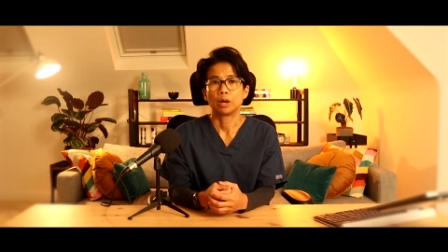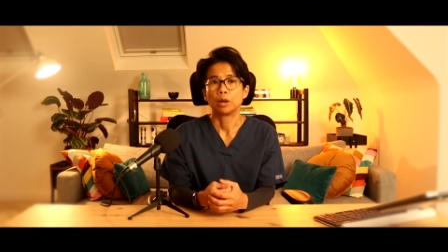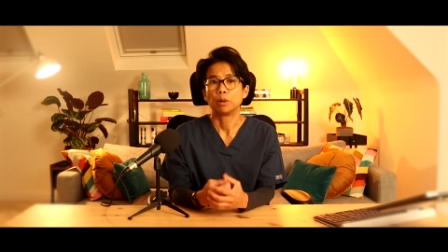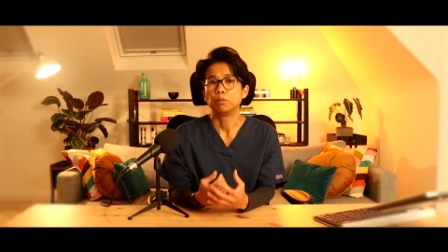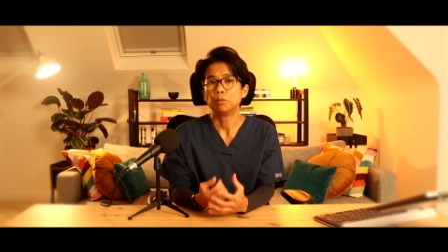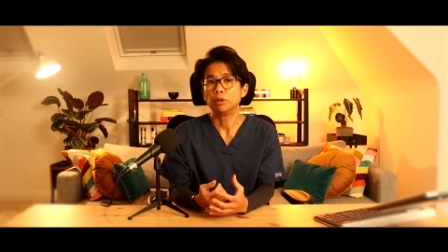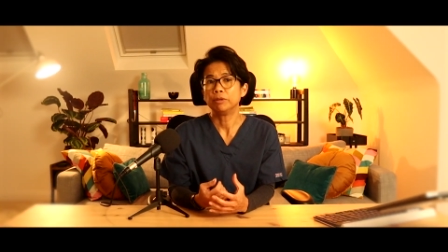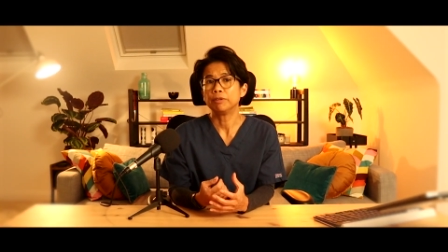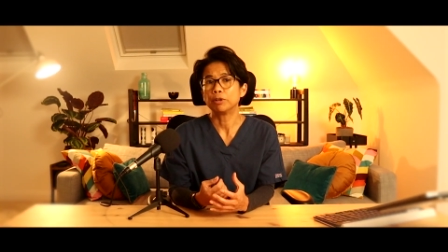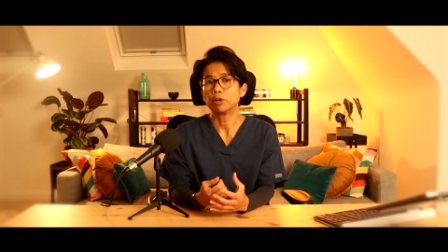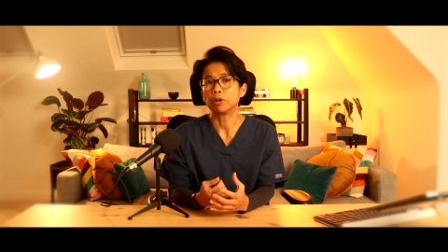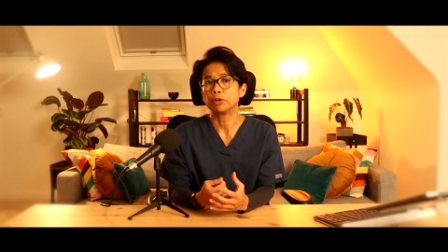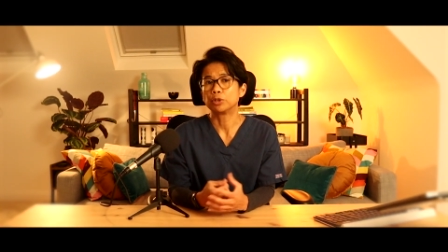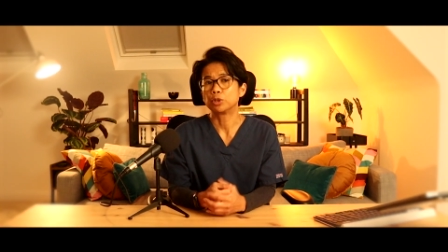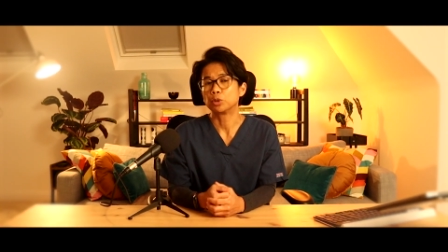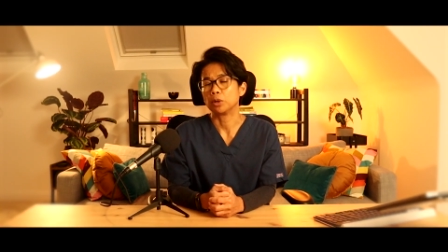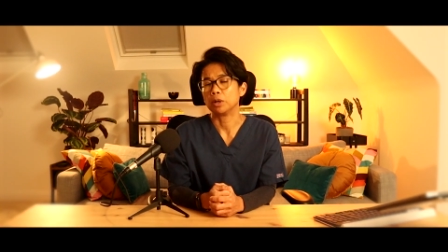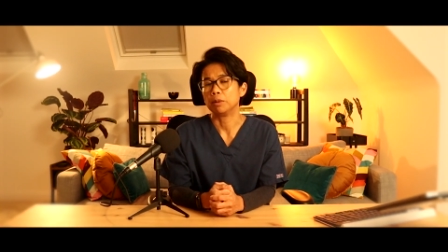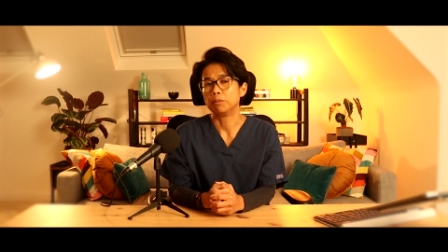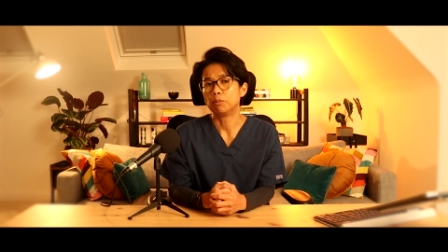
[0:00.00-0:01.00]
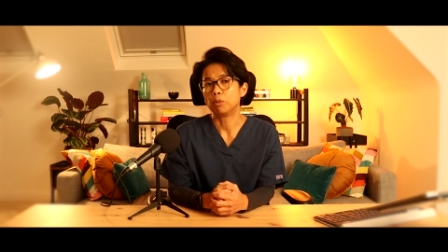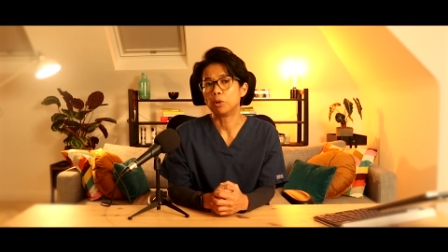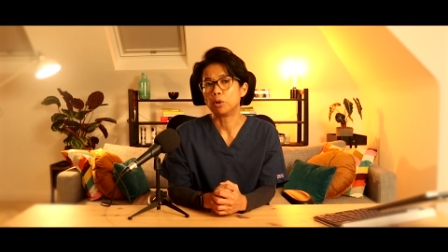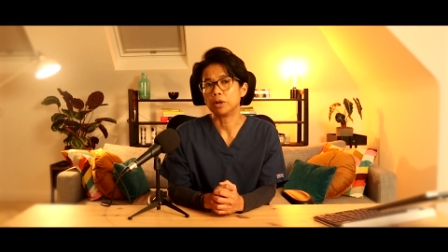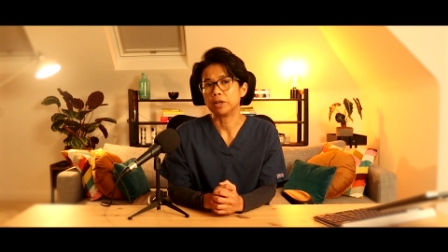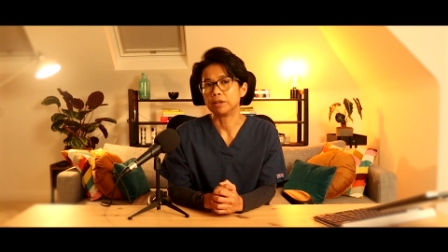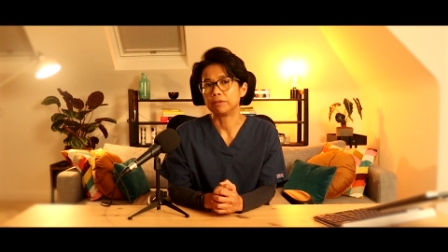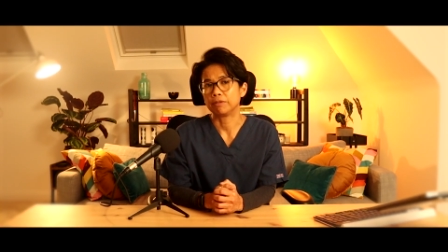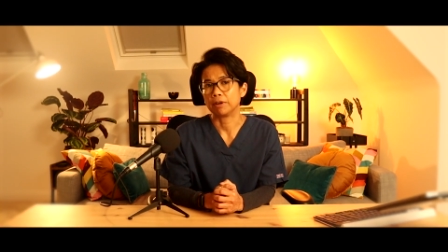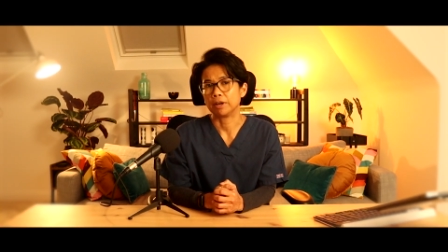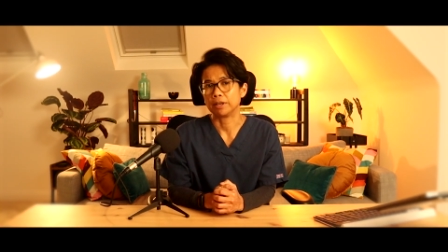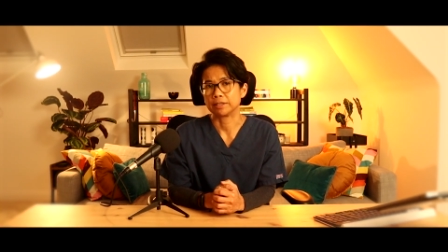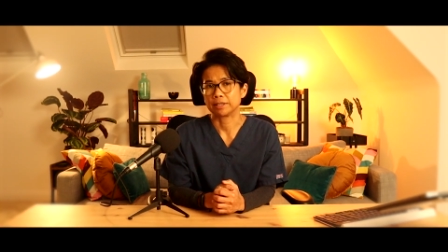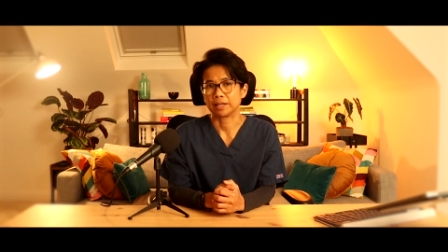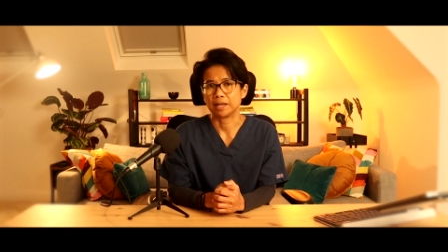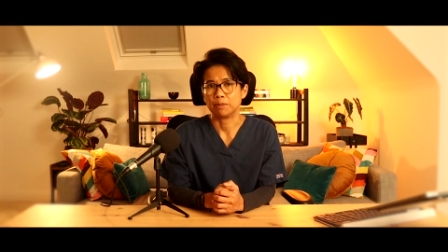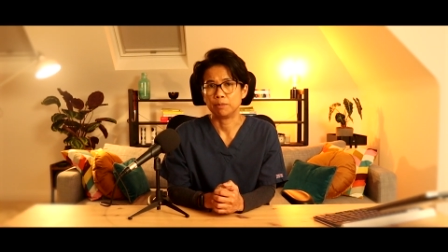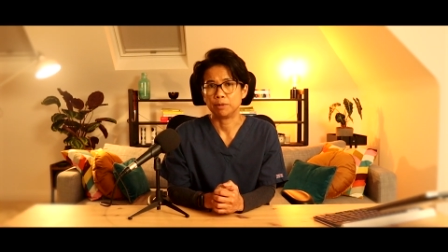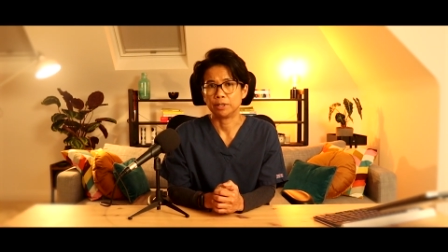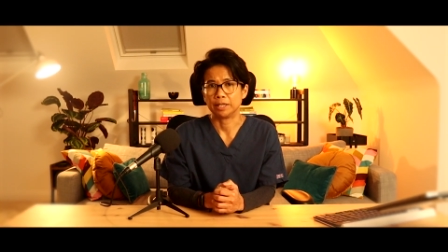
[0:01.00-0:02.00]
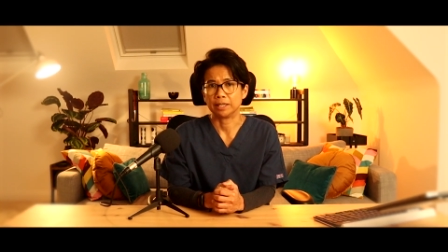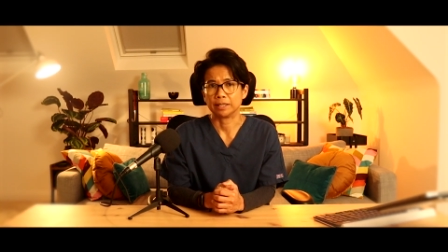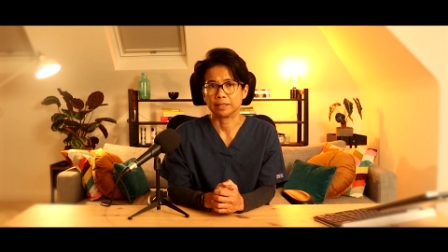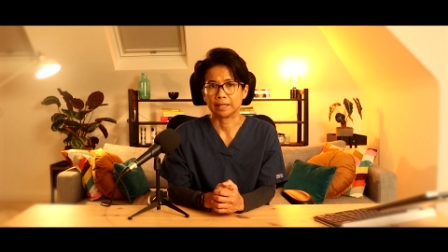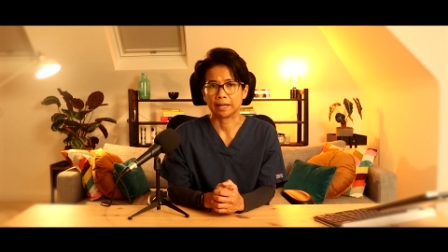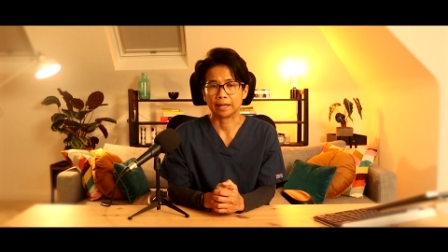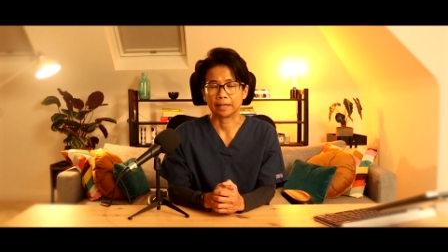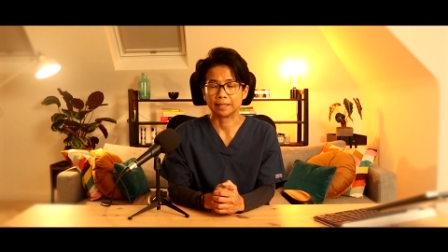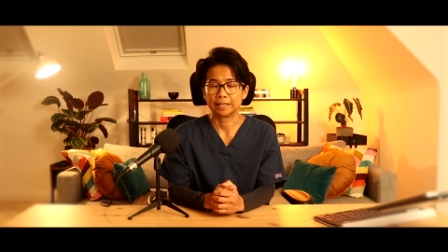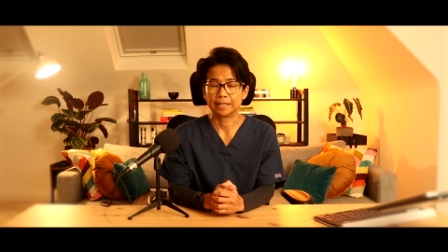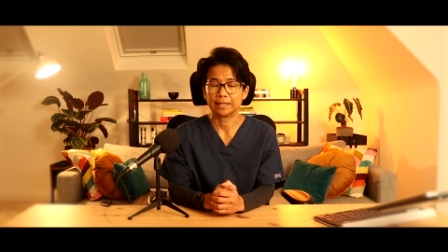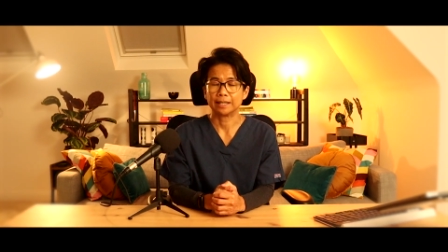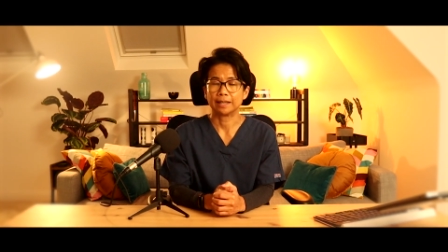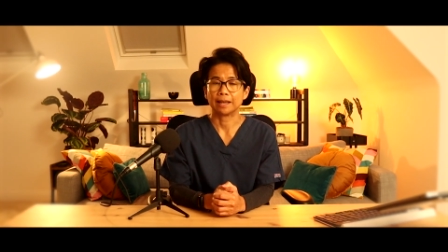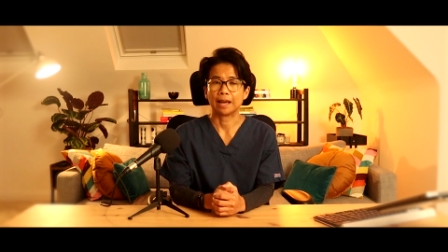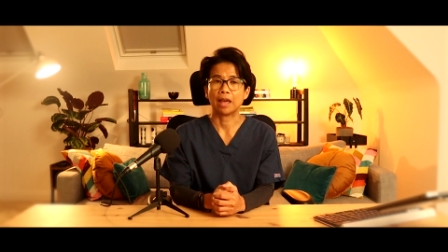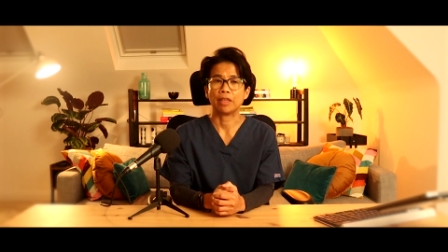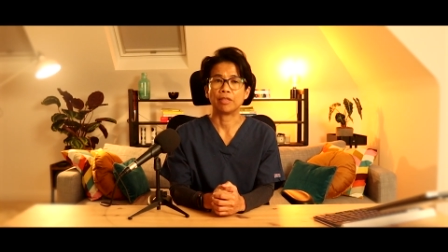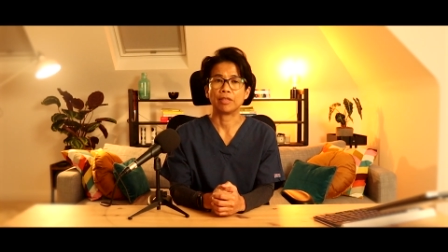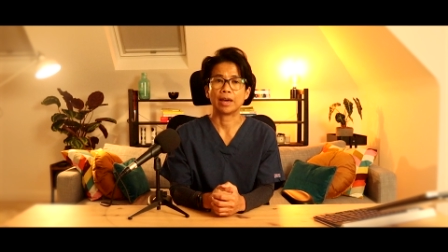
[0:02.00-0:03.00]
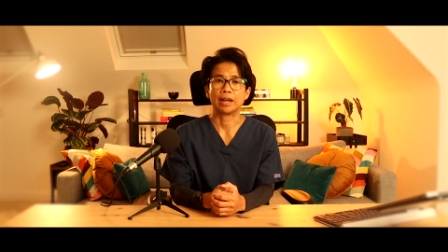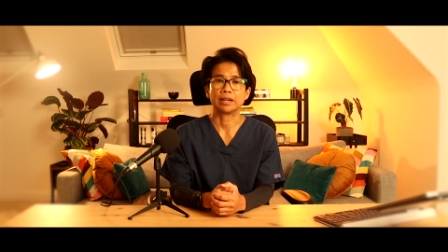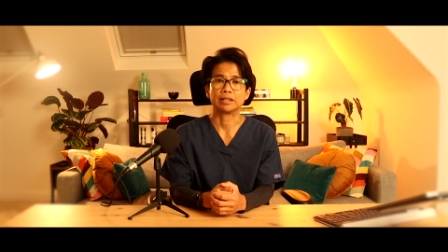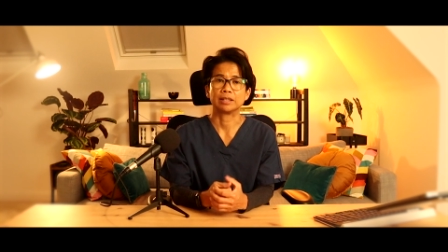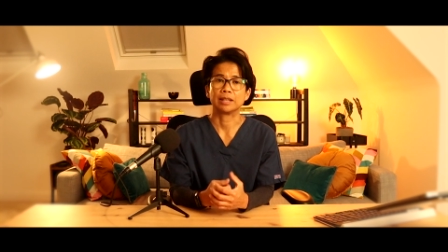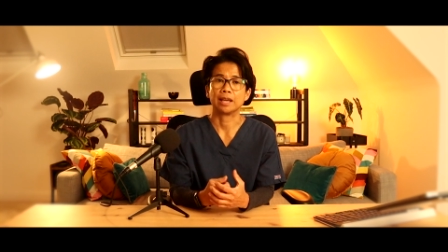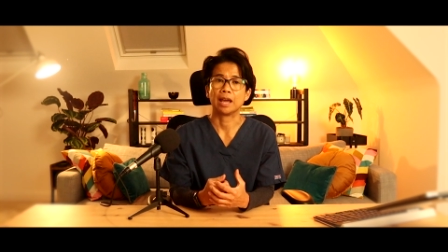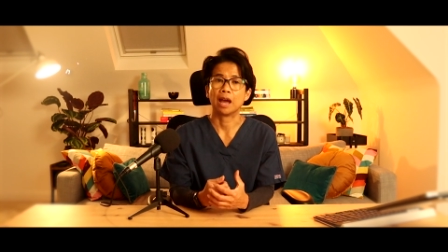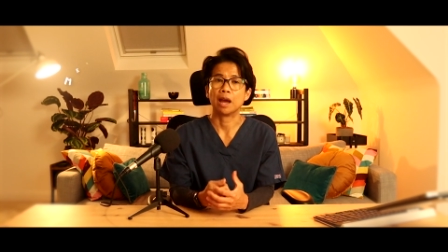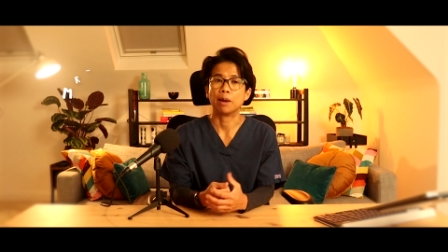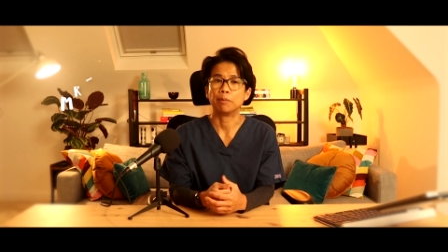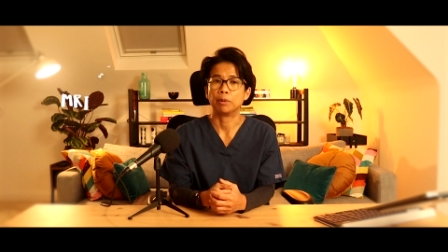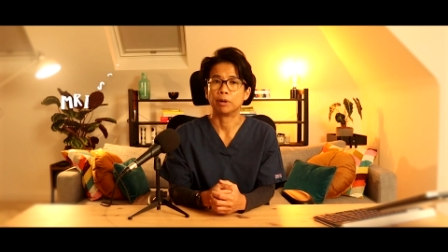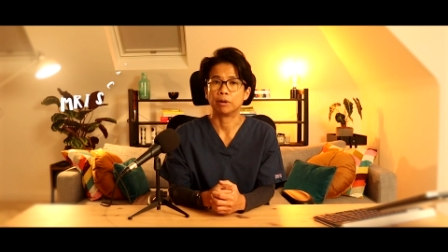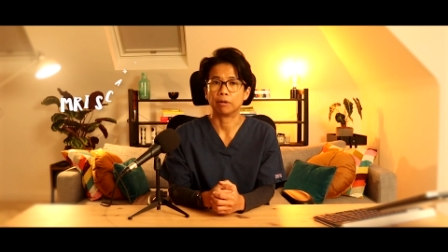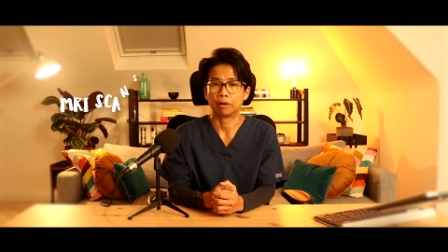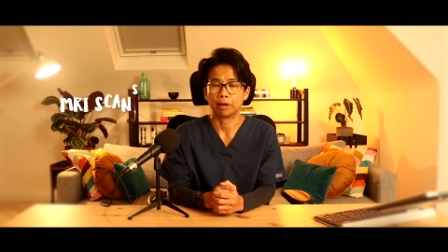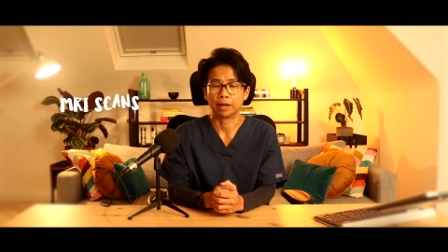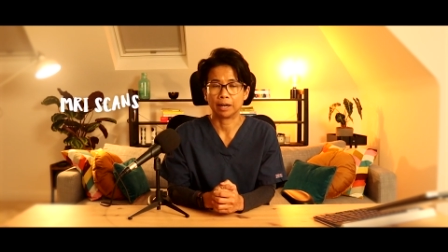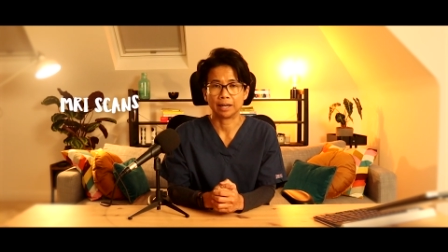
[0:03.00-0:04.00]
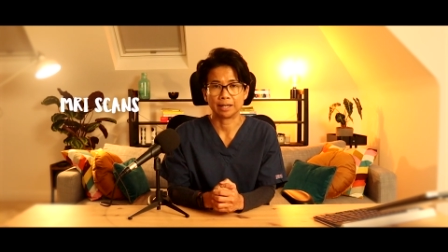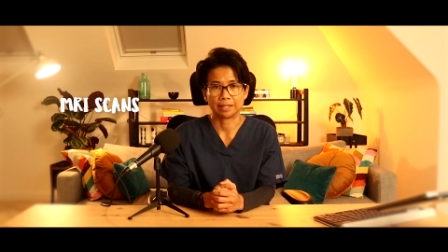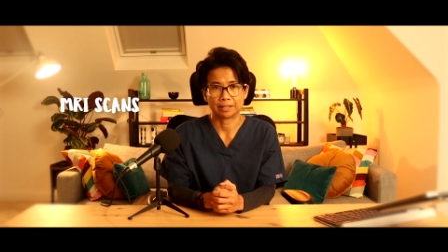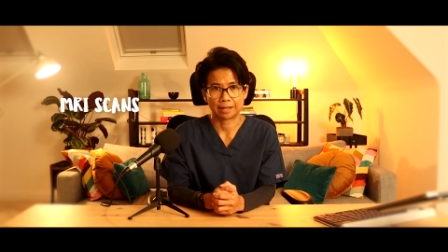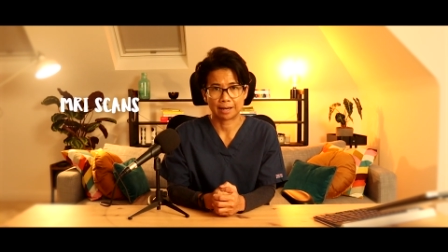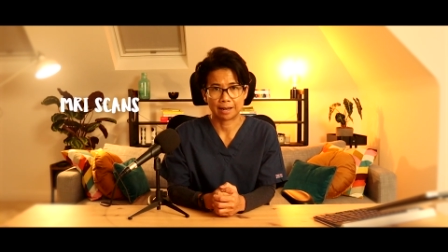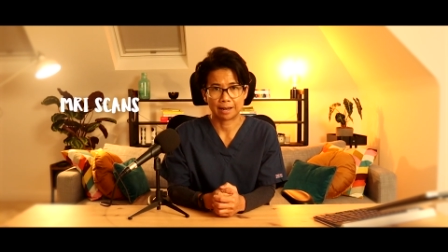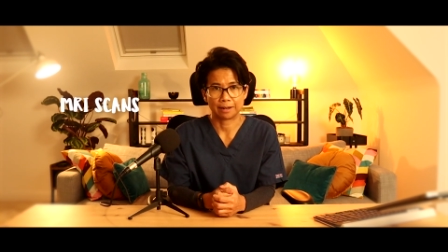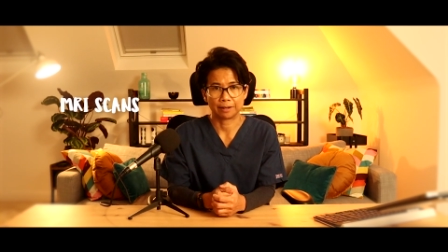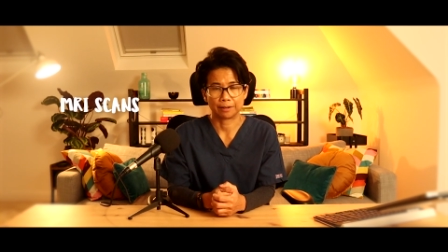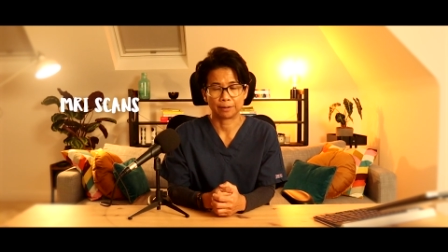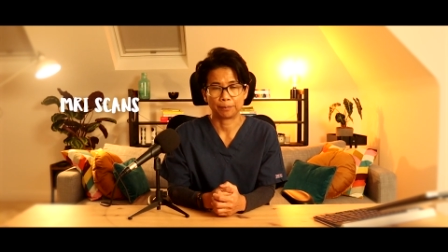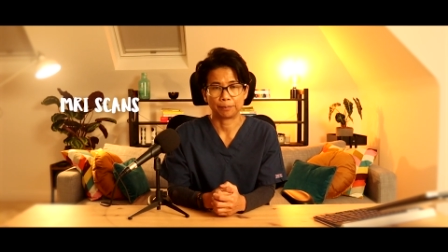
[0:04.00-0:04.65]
Moving on to a more advanced imaging technique, and that's the MRI scan.